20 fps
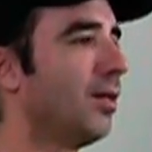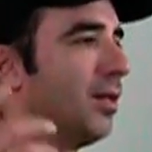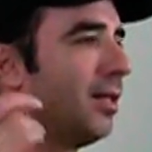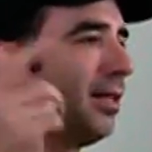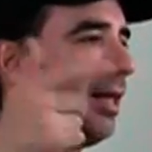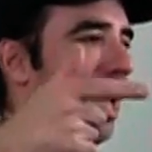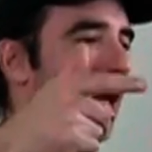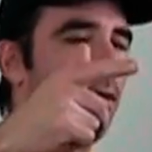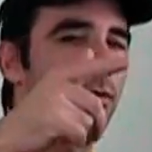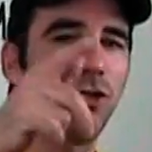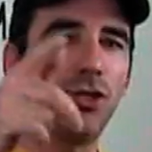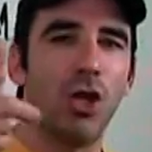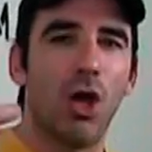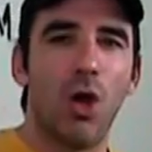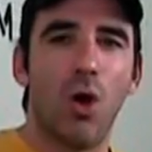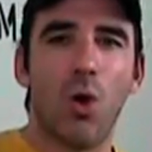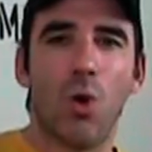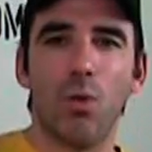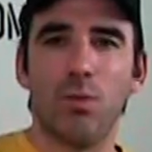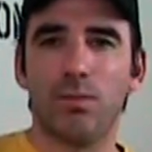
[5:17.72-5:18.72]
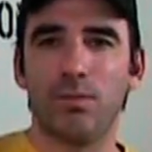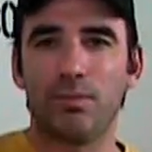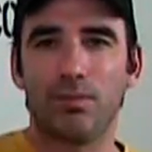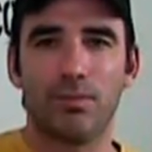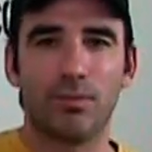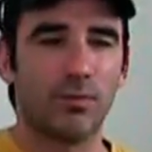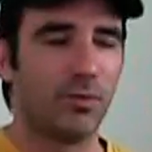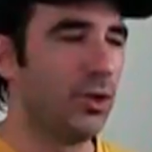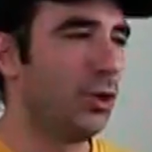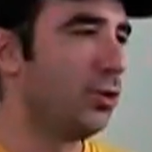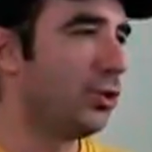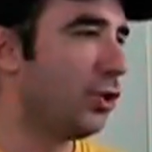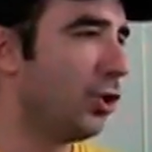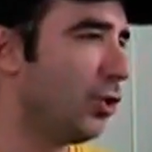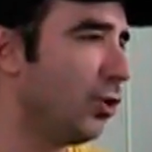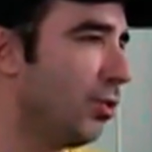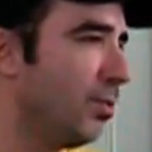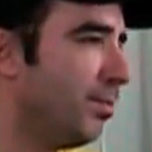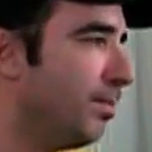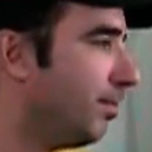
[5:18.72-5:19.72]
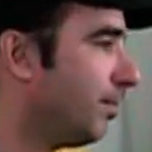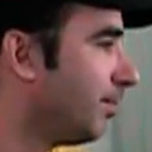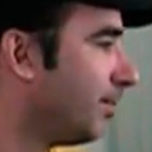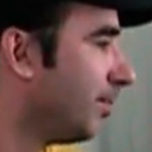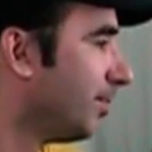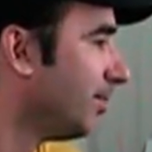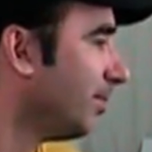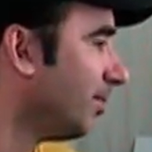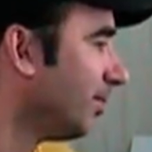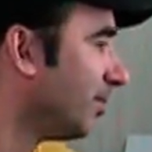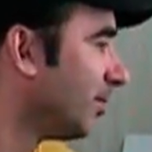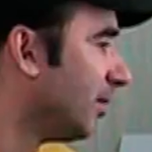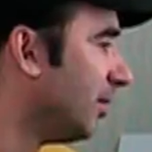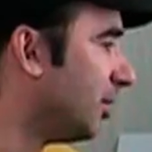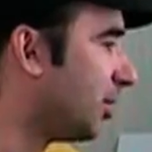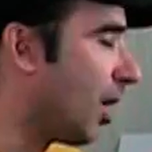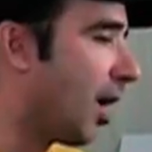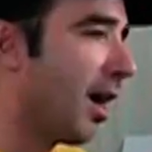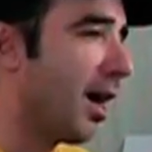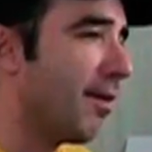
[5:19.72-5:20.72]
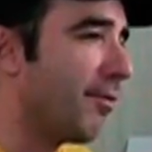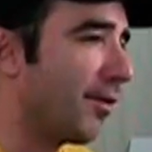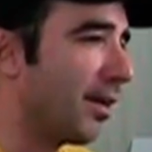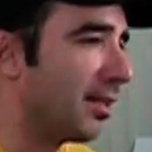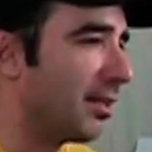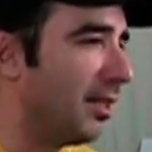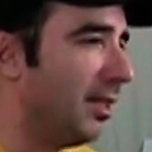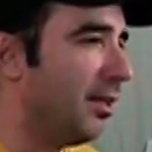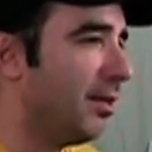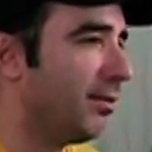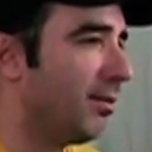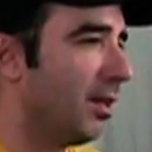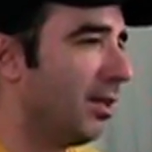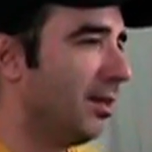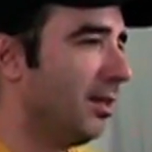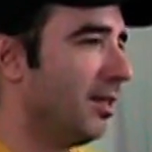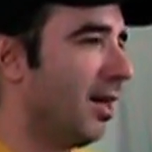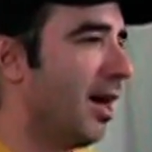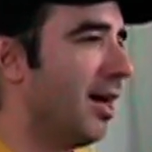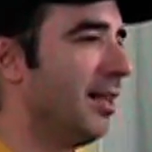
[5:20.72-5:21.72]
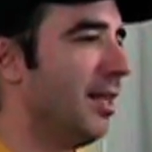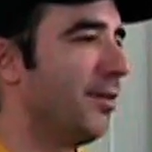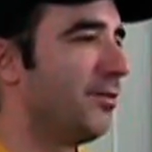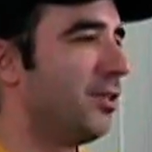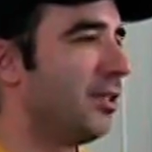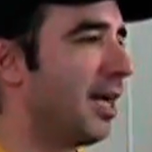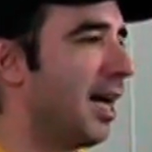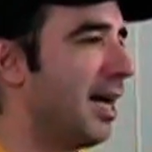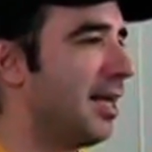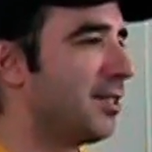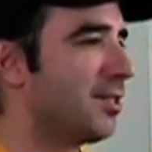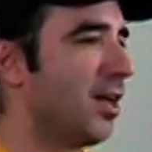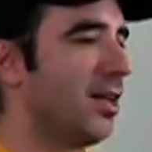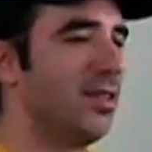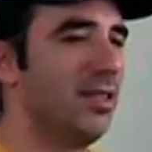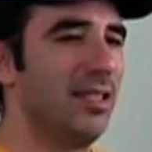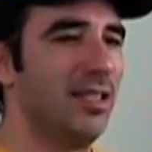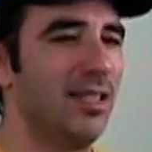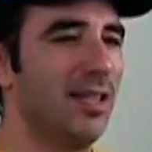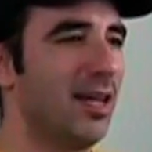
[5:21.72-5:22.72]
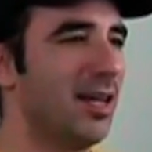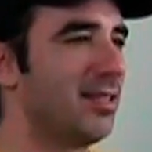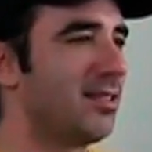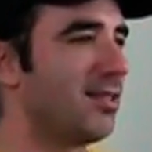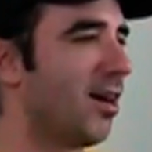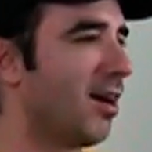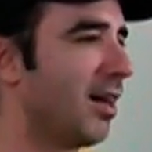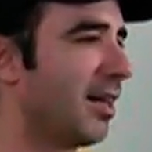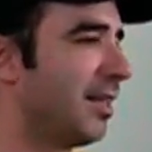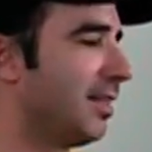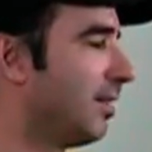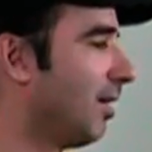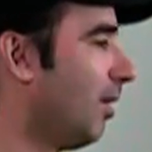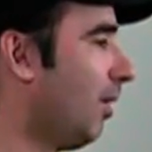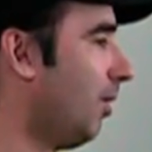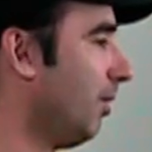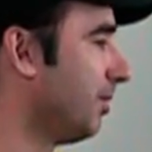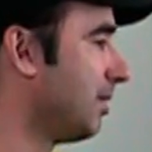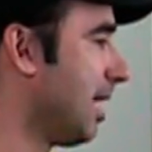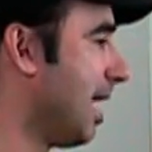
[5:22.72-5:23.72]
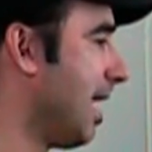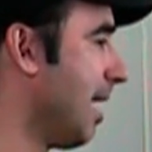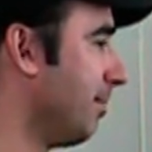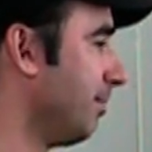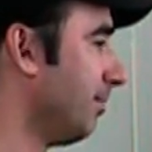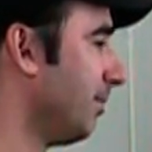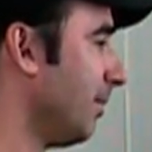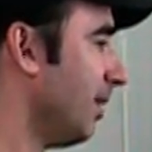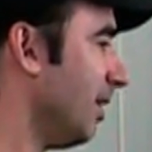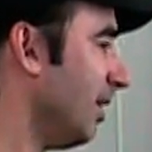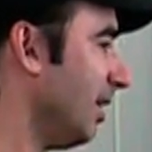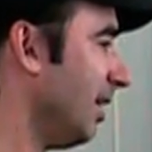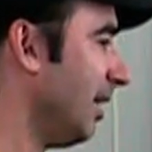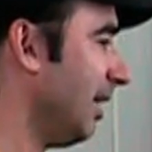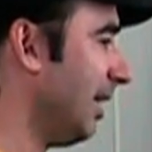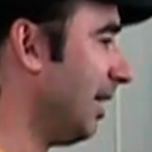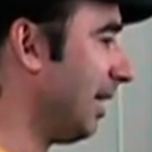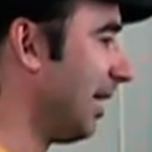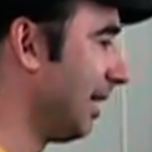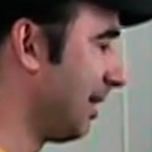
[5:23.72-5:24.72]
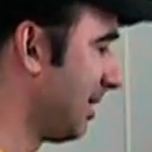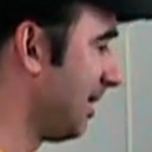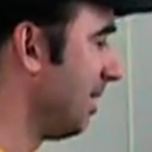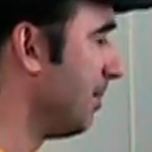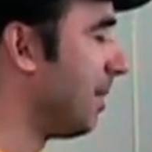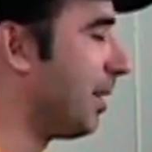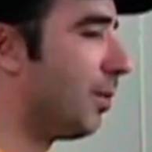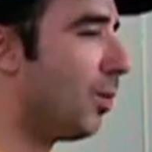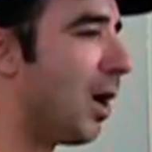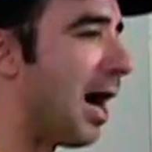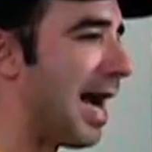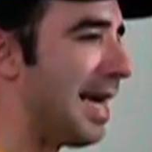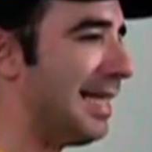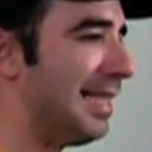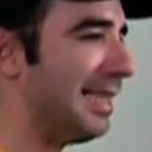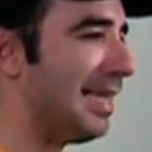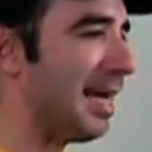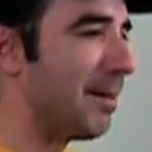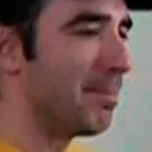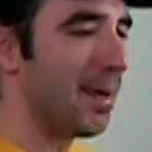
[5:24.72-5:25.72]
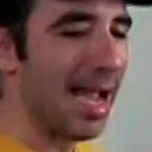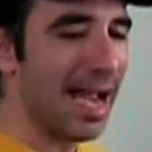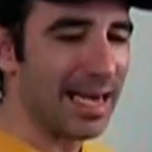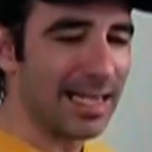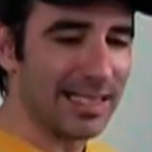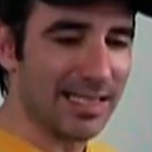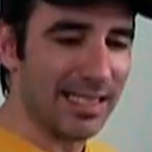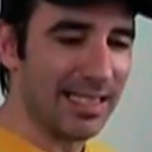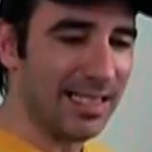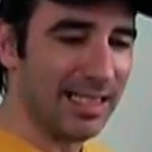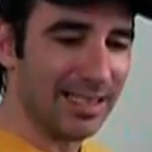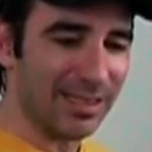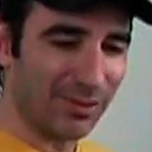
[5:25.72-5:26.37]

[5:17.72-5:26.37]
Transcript: live show, YouTube. Sorry, I forgot to leave. I left you guys on the target the whole time. You didn't get to see me wind in that magazine as